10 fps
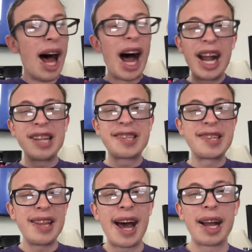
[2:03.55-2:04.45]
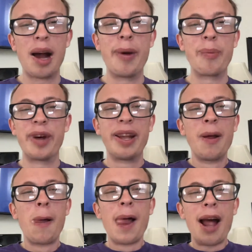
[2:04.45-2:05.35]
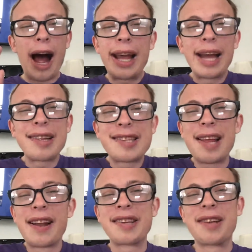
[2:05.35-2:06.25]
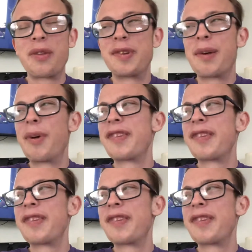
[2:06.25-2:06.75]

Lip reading: I didn't see that coming, but I can't say that I saw the twist coming.